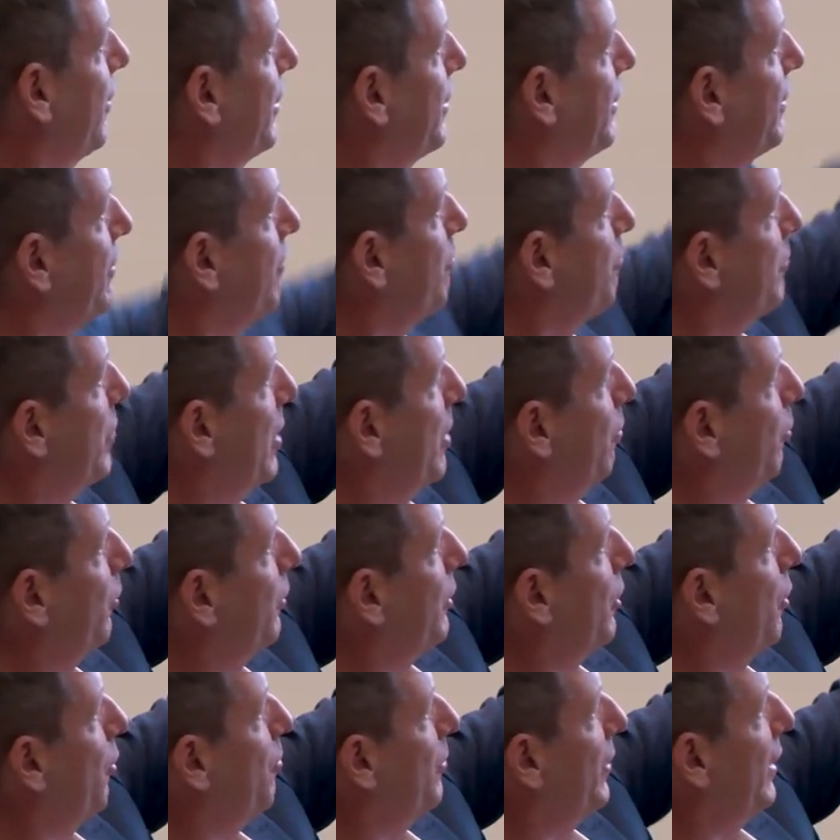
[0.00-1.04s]
And people
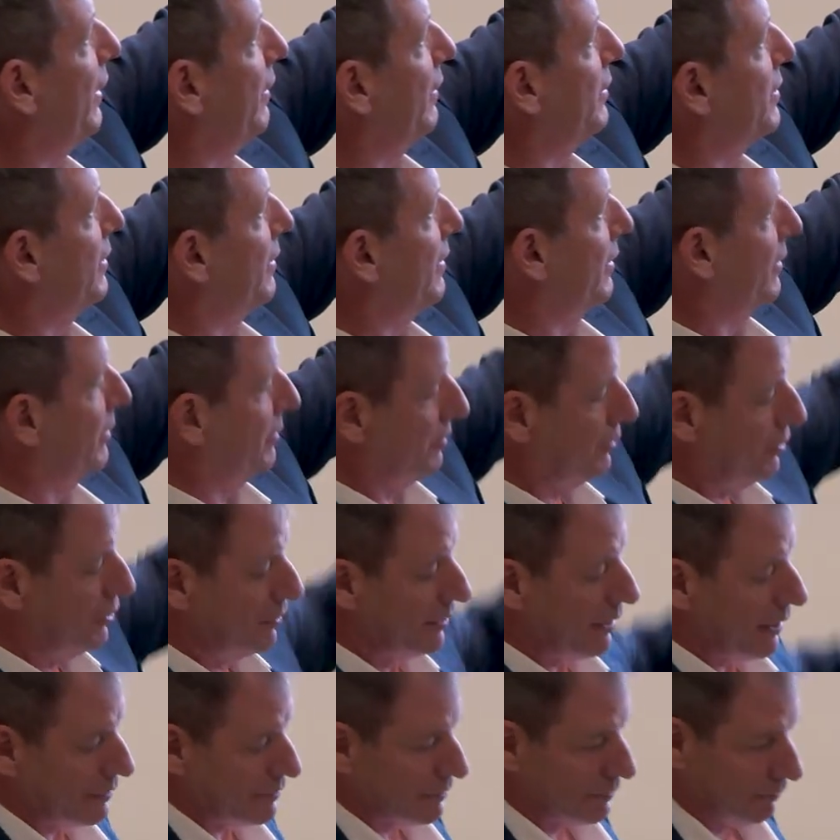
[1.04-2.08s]
would go immediately to the two
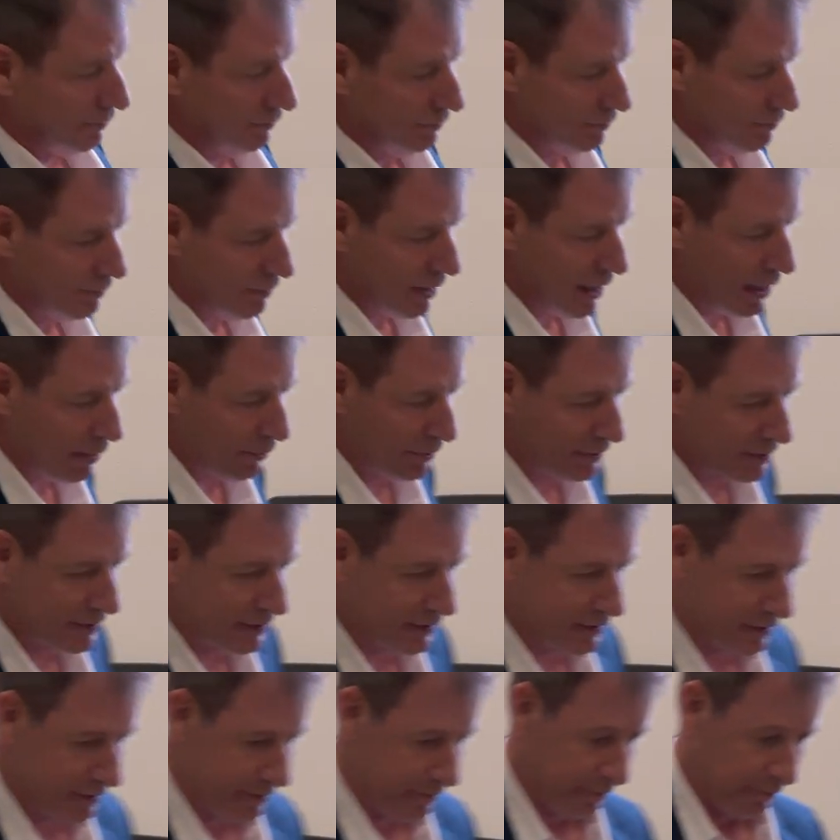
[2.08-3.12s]
thousand highway
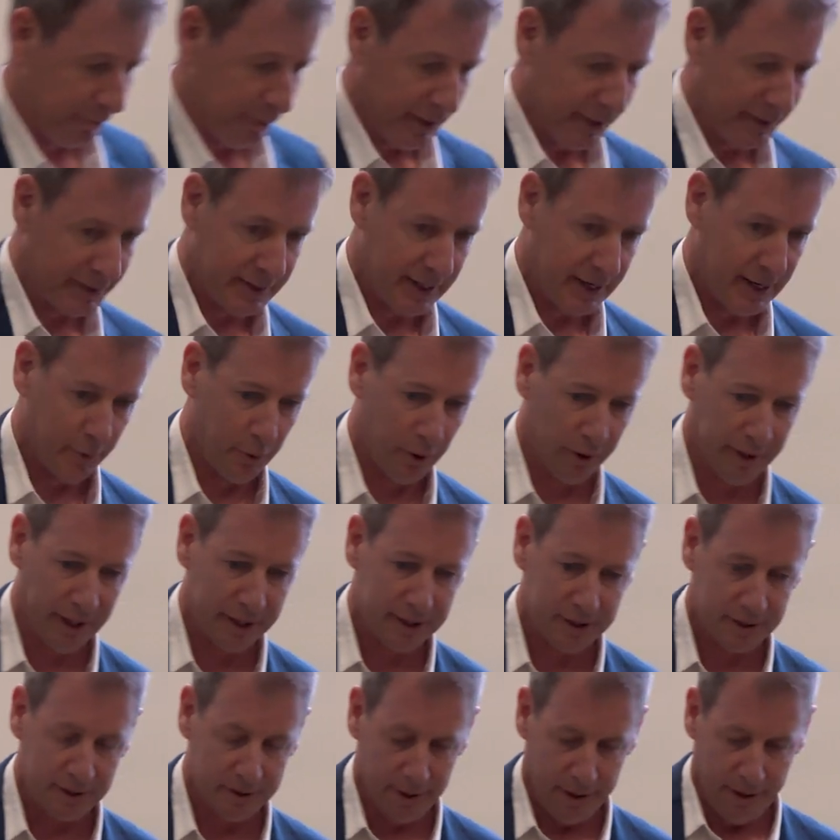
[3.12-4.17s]
system and say, well,
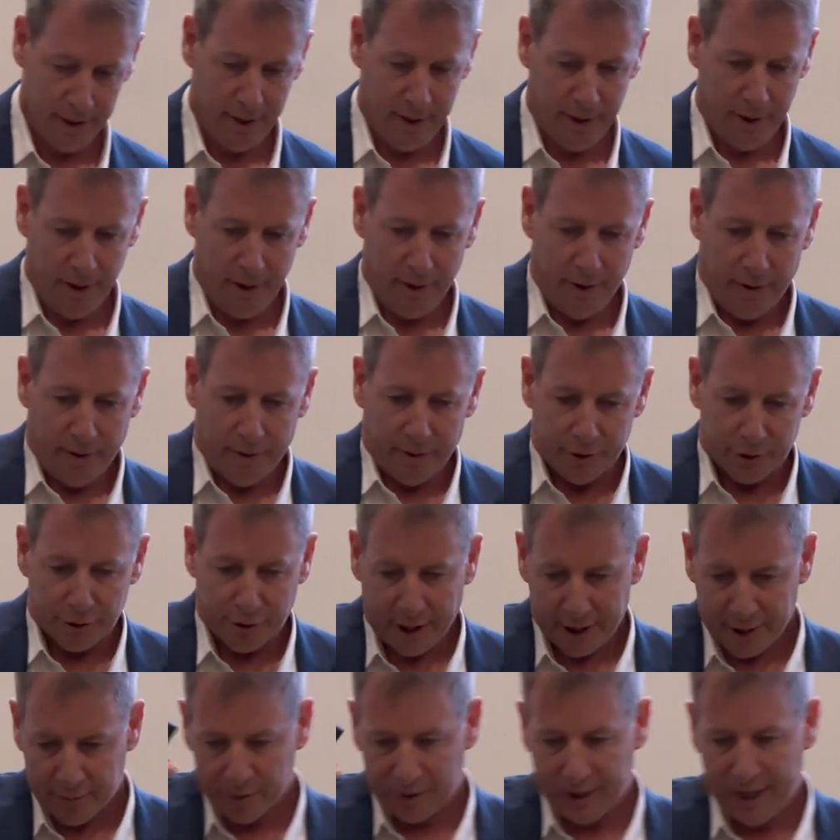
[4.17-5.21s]
this is,
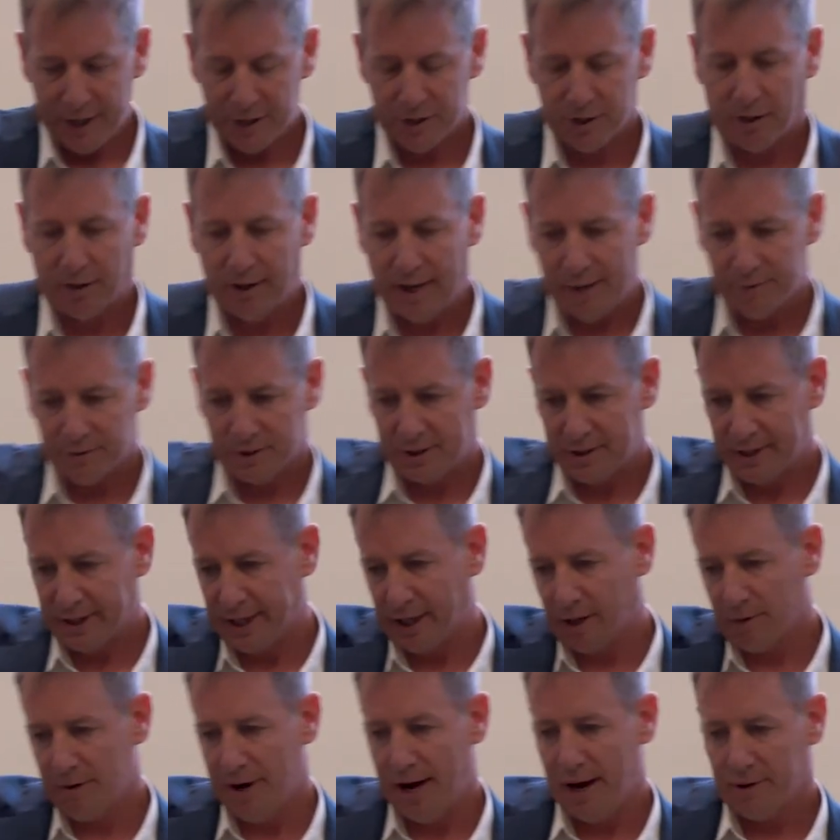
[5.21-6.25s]
transportation allows us to
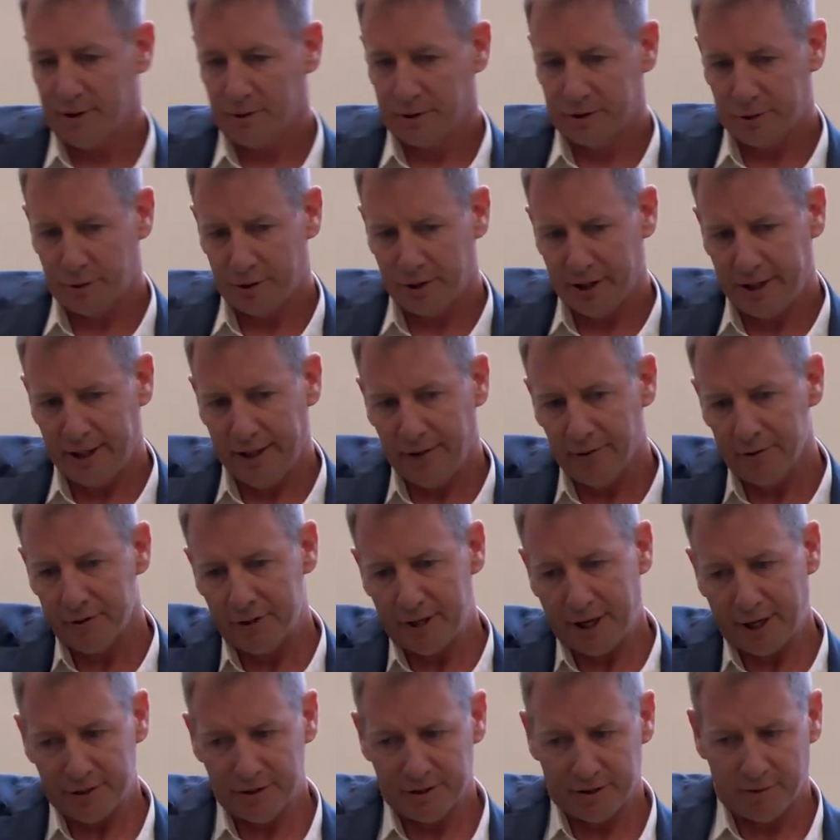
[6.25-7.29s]
get around, and so the
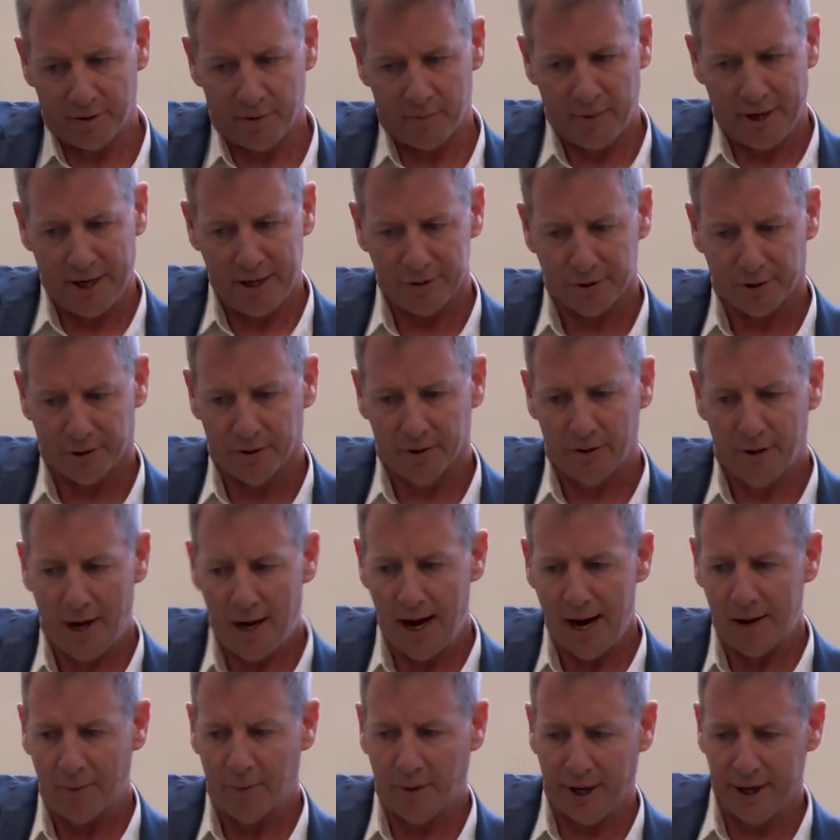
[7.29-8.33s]
intersections of the major
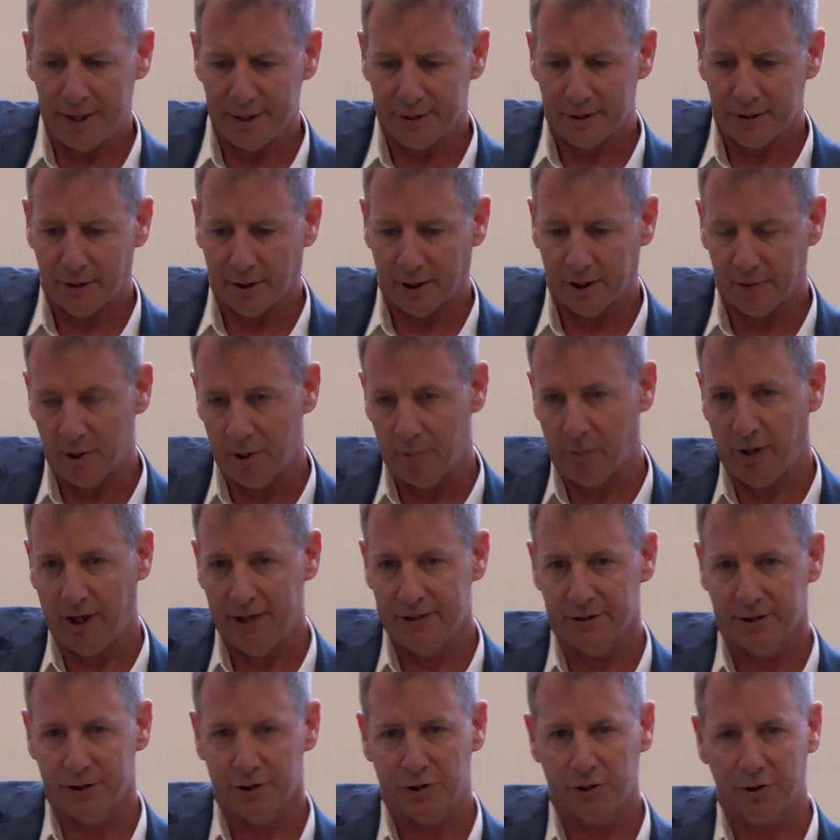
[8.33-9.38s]
highways are gonna be the
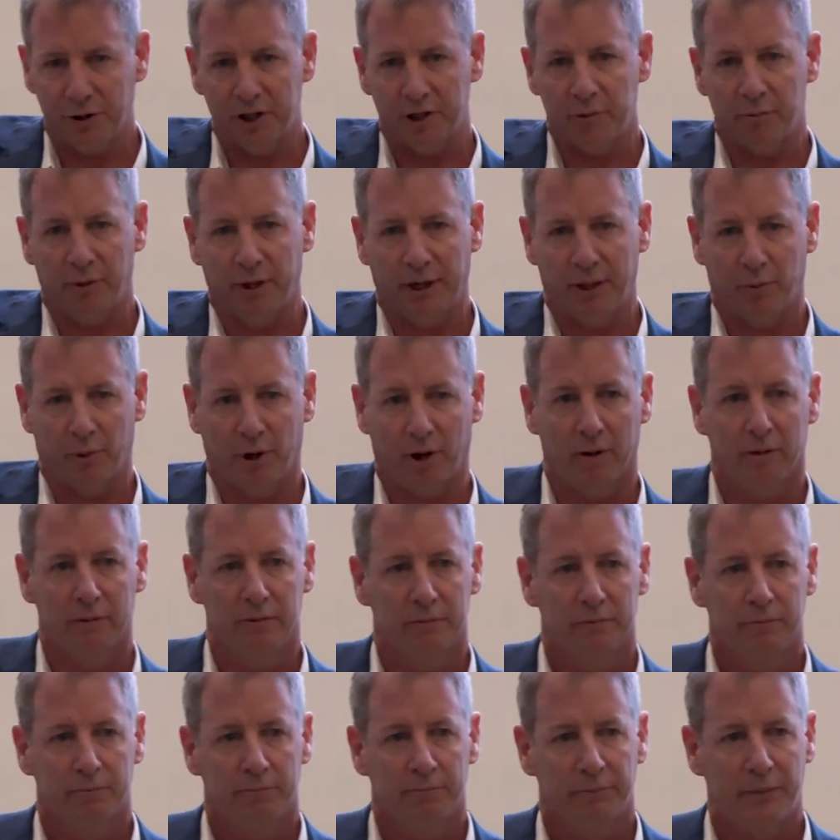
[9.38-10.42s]
places that should explain where
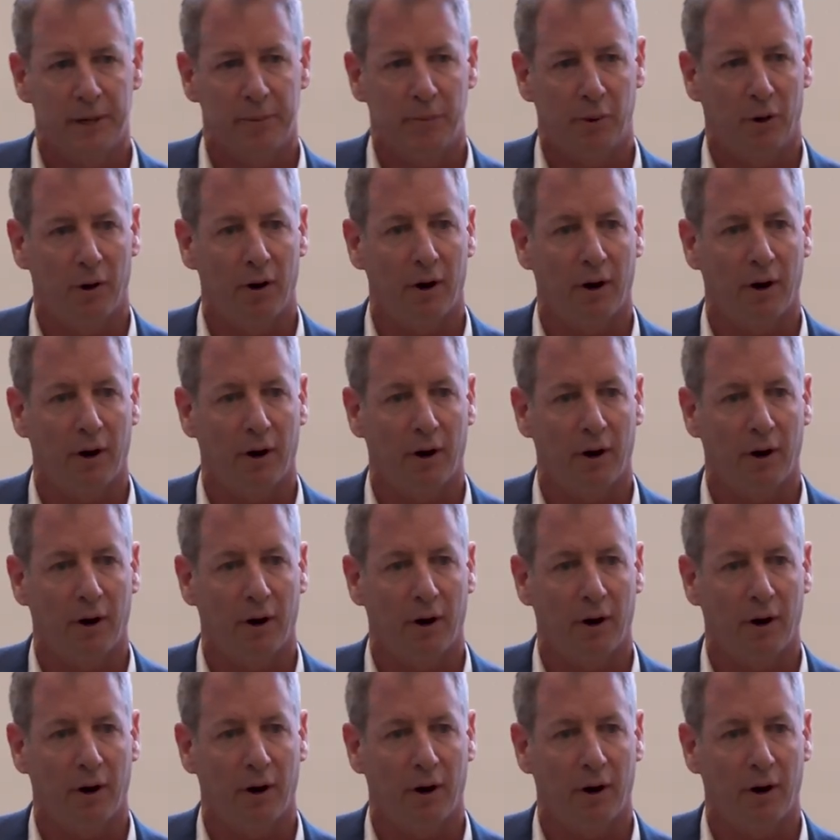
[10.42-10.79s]
people